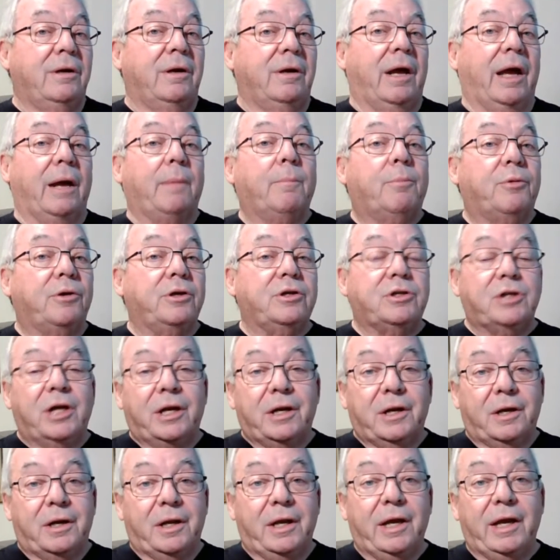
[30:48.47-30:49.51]
and
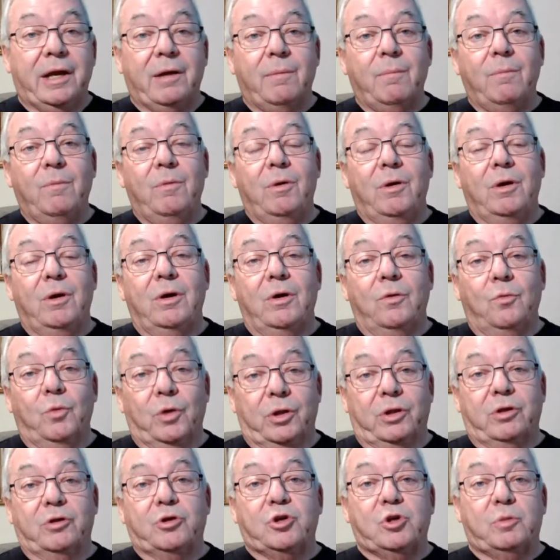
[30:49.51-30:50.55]
presented him
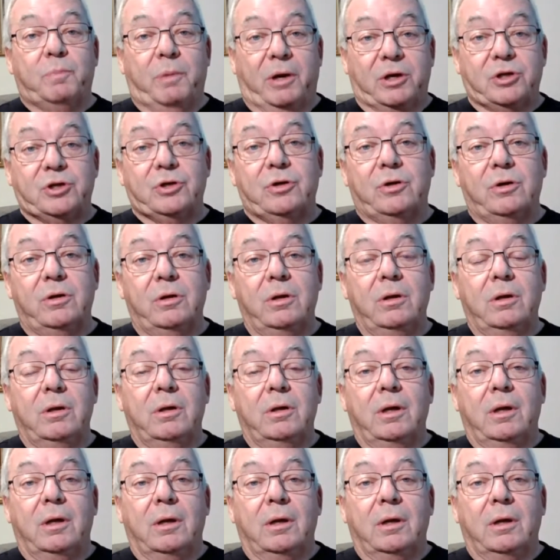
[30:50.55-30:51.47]
with a special